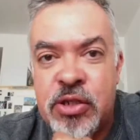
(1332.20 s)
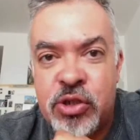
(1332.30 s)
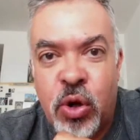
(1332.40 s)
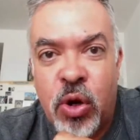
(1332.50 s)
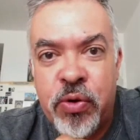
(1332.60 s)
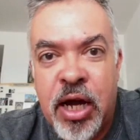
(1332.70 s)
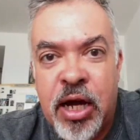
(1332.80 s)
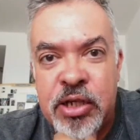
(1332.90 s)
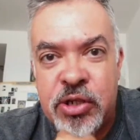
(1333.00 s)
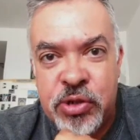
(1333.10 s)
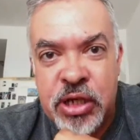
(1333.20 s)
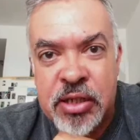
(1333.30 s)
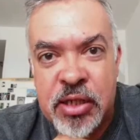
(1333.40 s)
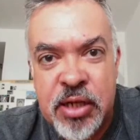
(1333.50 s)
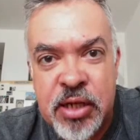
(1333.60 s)
story I created,
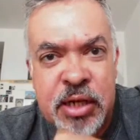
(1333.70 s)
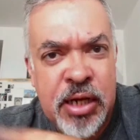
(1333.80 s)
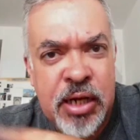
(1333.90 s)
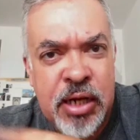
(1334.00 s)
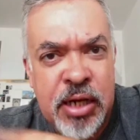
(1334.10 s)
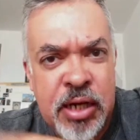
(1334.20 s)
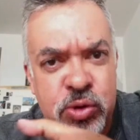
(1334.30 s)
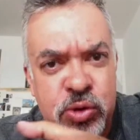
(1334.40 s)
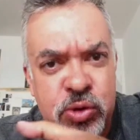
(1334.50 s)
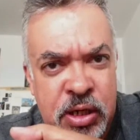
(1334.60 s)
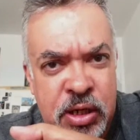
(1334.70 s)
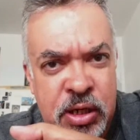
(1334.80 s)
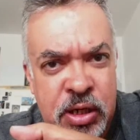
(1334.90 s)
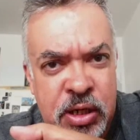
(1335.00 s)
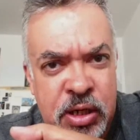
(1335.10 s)
I, I wrote
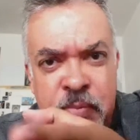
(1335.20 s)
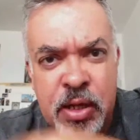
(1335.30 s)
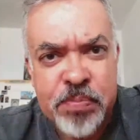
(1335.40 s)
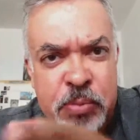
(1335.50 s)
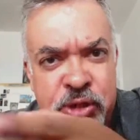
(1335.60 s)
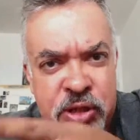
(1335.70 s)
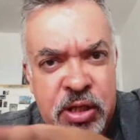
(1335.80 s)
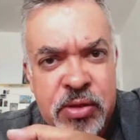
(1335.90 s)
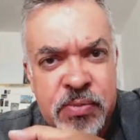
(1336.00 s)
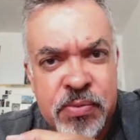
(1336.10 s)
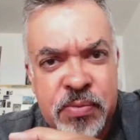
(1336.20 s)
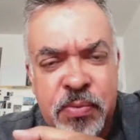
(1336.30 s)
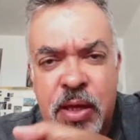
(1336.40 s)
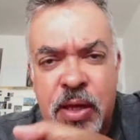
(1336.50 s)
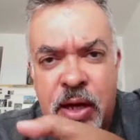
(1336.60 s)
in and published in
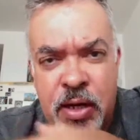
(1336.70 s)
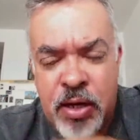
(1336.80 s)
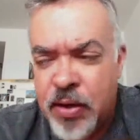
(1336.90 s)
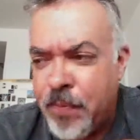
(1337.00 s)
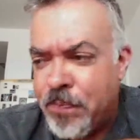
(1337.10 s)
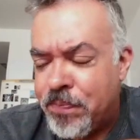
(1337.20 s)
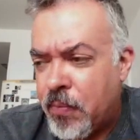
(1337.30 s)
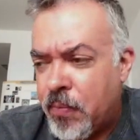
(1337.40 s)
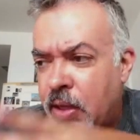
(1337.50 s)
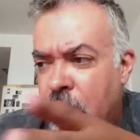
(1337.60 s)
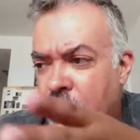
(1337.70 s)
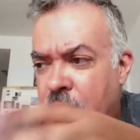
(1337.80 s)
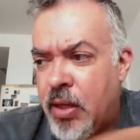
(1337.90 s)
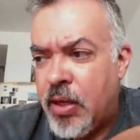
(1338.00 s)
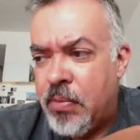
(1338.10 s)
um,
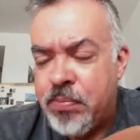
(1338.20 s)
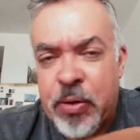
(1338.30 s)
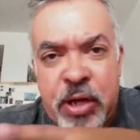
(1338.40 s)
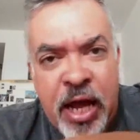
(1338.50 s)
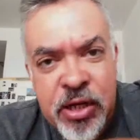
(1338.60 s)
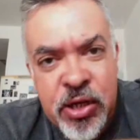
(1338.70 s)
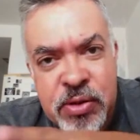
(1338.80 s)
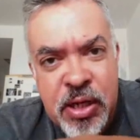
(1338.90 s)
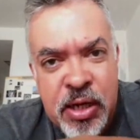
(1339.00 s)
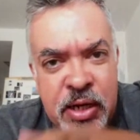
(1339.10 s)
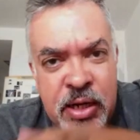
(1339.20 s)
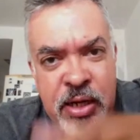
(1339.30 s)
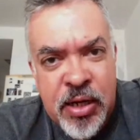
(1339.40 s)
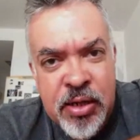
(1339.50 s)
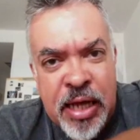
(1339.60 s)
Perihelion uh,
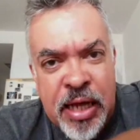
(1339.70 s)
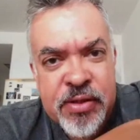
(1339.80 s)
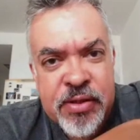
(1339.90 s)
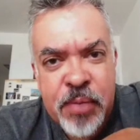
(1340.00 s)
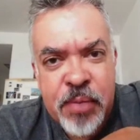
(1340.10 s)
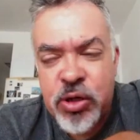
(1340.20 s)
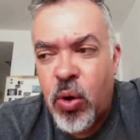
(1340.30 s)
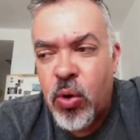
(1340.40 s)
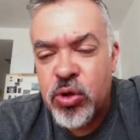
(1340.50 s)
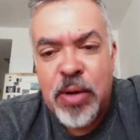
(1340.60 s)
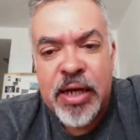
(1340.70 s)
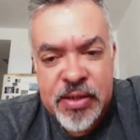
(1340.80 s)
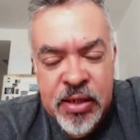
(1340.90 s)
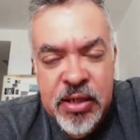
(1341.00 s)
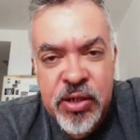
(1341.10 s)
last December called
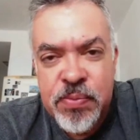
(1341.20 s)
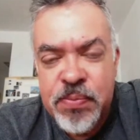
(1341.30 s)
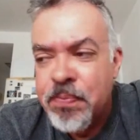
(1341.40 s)
Mycelium.